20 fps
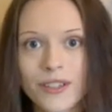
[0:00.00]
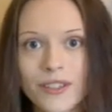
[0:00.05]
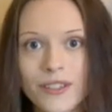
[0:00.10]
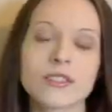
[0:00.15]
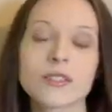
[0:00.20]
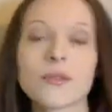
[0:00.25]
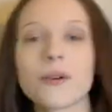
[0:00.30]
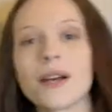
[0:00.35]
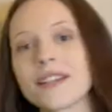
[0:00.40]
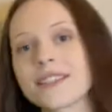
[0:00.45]

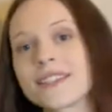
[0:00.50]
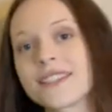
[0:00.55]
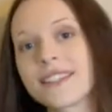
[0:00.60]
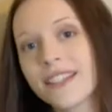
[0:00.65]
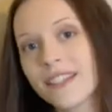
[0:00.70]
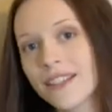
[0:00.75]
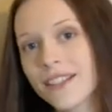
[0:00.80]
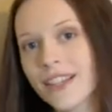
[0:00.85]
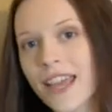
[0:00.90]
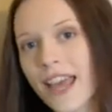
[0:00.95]
So our
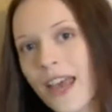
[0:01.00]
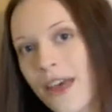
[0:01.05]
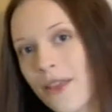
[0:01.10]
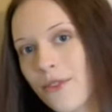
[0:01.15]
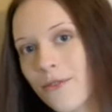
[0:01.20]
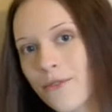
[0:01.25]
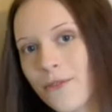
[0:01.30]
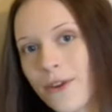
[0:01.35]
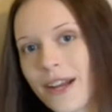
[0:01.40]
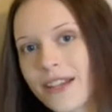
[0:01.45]

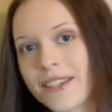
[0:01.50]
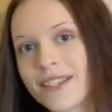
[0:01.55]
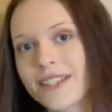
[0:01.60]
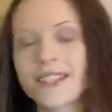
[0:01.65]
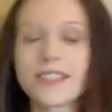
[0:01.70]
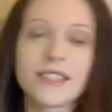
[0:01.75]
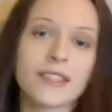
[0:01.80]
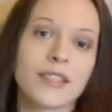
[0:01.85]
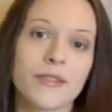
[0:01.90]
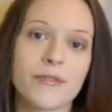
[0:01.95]
coelacanth friend
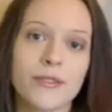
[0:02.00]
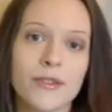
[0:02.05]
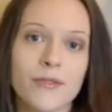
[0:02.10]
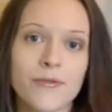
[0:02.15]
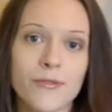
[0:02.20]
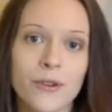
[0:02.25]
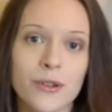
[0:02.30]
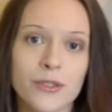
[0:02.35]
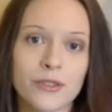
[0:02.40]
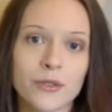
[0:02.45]
is a living
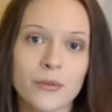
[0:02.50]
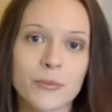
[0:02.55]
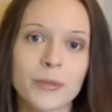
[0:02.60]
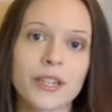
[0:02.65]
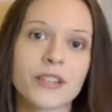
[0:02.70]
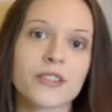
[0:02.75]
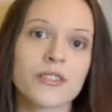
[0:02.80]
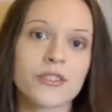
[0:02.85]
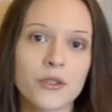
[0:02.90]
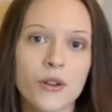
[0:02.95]
fossil
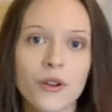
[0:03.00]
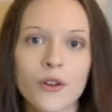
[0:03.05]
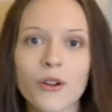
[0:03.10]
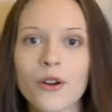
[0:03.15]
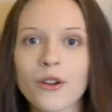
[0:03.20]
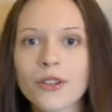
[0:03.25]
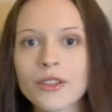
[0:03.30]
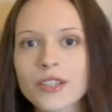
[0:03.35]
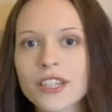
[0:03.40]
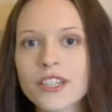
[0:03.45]
because not
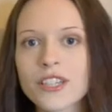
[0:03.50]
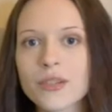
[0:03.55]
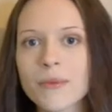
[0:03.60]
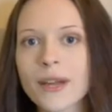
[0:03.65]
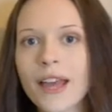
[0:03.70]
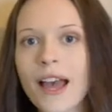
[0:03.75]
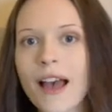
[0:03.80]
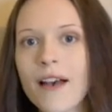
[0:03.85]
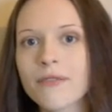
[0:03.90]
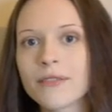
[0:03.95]
only do
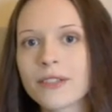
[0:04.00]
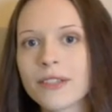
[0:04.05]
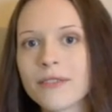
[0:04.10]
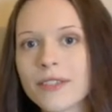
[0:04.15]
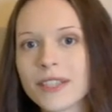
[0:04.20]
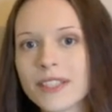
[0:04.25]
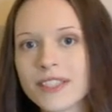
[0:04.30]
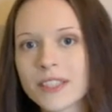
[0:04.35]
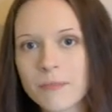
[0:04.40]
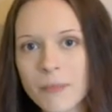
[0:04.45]
we have
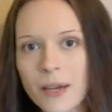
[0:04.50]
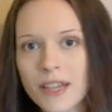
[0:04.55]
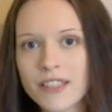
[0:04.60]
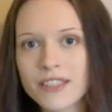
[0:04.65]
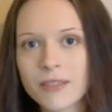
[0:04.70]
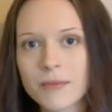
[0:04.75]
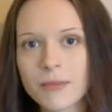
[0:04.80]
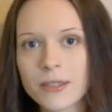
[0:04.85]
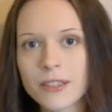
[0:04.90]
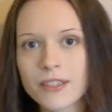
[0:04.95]
living
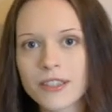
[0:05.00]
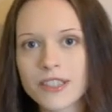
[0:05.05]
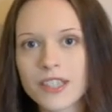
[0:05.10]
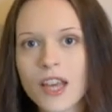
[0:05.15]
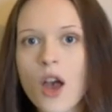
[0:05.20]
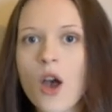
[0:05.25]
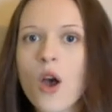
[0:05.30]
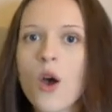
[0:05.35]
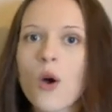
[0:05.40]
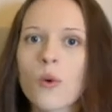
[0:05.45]
specimens,
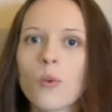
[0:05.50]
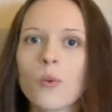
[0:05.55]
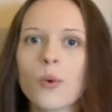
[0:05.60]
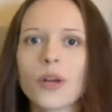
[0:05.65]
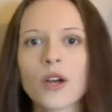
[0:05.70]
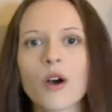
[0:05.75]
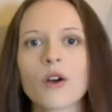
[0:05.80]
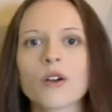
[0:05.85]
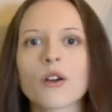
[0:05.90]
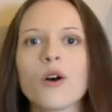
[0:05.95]

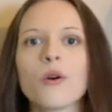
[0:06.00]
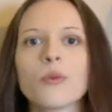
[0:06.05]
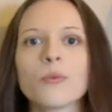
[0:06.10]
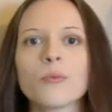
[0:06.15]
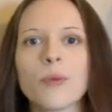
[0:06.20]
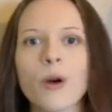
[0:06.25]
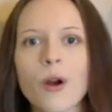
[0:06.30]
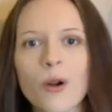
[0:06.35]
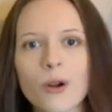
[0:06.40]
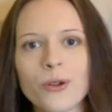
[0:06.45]
we got
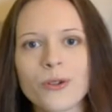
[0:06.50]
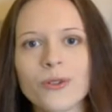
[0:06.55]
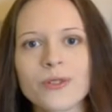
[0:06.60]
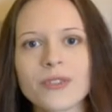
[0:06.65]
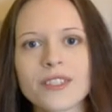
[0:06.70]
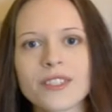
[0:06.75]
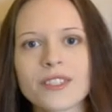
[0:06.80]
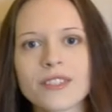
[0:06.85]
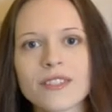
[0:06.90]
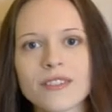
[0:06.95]
old
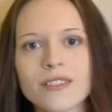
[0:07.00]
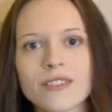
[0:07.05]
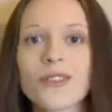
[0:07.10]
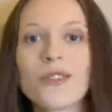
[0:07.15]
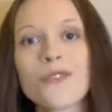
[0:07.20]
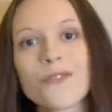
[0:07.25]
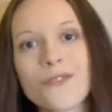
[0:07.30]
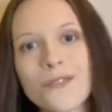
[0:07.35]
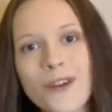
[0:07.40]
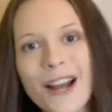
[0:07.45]
bones.
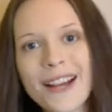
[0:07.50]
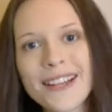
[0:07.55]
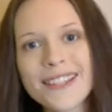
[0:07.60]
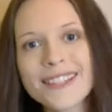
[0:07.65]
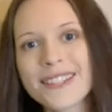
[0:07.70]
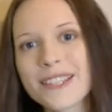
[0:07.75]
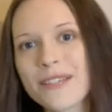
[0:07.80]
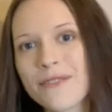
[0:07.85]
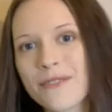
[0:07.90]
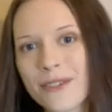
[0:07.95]
The phrase
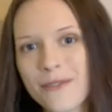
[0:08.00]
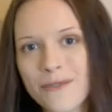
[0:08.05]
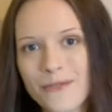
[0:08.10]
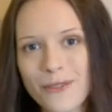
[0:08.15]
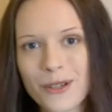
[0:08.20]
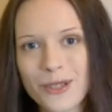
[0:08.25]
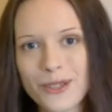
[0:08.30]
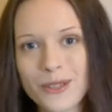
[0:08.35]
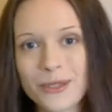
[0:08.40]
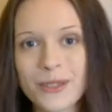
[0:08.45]
living
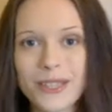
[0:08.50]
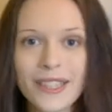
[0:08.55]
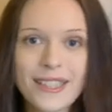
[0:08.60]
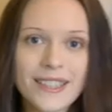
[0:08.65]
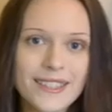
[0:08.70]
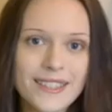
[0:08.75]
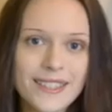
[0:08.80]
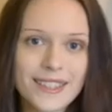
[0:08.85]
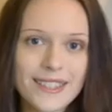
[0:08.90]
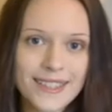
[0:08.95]
fossil
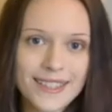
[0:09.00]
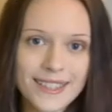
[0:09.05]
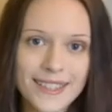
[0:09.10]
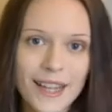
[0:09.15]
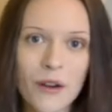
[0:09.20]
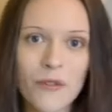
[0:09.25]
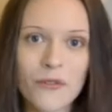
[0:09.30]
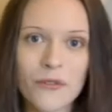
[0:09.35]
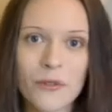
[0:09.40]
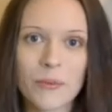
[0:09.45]
is
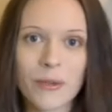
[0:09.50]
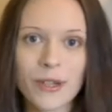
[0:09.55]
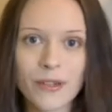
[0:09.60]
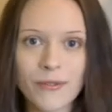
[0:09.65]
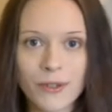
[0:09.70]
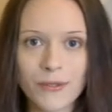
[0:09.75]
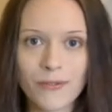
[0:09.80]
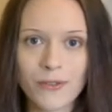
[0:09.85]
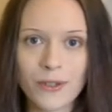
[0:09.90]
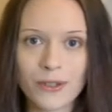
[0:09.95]
itself a bit
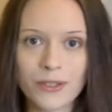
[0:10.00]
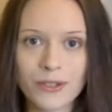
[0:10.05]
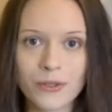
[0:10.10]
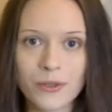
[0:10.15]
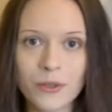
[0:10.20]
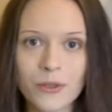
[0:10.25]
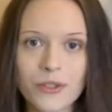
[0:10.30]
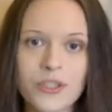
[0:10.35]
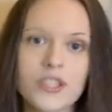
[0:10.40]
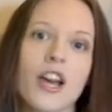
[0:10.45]
of a
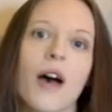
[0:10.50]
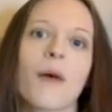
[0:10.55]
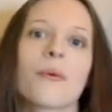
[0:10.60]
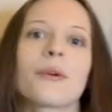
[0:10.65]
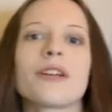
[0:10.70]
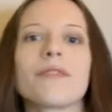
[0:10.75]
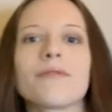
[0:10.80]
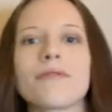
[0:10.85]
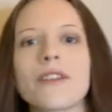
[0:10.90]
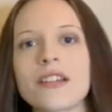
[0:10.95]
fossil.
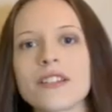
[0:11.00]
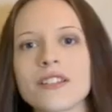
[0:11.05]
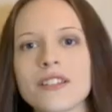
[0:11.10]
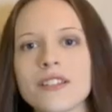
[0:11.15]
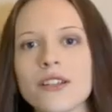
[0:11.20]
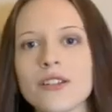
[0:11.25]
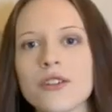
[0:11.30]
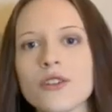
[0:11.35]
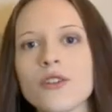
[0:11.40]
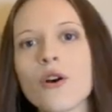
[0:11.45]
Darwin invented
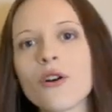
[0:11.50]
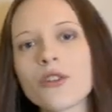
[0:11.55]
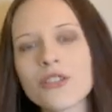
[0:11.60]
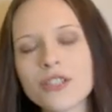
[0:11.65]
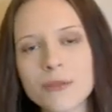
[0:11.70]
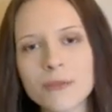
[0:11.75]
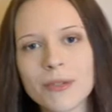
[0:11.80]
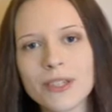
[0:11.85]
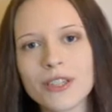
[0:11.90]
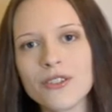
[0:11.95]
it not
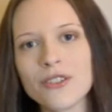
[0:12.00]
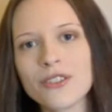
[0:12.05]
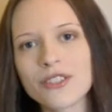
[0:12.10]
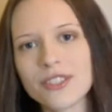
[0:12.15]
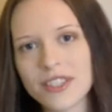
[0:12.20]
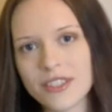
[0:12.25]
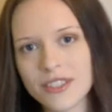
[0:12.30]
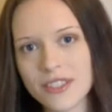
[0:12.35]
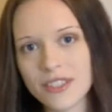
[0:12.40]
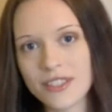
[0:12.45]
to be
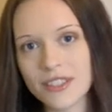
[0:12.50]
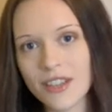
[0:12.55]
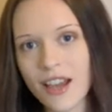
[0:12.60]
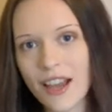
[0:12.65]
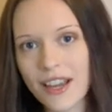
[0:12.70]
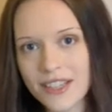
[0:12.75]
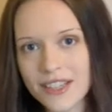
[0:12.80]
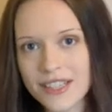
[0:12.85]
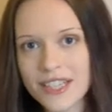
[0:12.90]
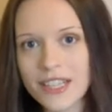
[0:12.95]
used as a
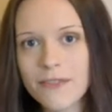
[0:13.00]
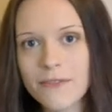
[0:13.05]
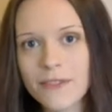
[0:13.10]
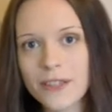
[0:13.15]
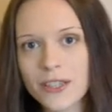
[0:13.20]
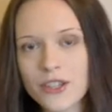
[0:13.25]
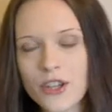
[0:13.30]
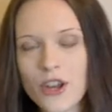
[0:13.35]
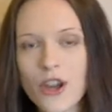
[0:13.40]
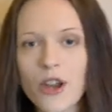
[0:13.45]

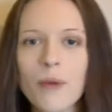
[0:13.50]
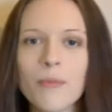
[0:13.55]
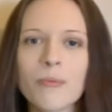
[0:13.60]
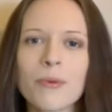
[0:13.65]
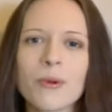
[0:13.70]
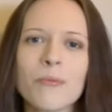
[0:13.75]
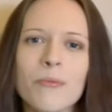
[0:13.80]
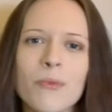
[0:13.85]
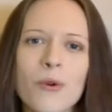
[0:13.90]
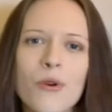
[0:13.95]
scientific term,
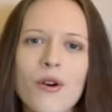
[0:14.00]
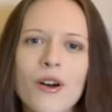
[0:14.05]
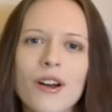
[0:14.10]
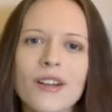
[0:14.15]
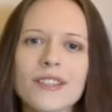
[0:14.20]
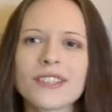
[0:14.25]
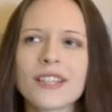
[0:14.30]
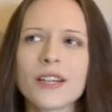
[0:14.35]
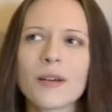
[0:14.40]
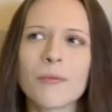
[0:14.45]
but more
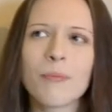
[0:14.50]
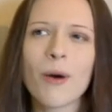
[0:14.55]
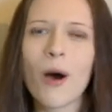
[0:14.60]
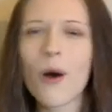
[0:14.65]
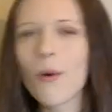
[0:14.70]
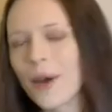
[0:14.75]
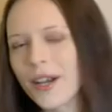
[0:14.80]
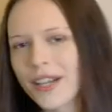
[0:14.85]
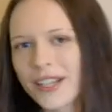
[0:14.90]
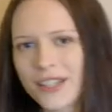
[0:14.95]
as a
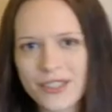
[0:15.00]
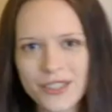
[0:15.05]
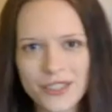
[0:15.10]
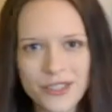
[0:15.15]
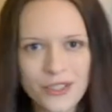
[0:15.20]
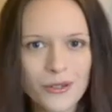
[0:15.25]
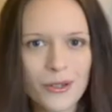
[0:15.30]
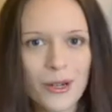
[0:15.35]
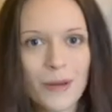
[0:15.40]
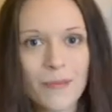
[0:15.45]
poetic
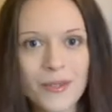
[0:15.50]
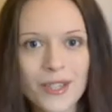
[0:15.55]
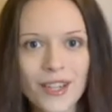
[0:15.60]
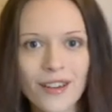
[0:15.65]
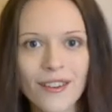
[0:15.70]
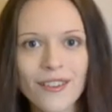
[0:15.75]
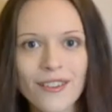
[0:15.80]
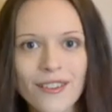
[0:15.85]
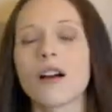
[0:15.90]
descriptor.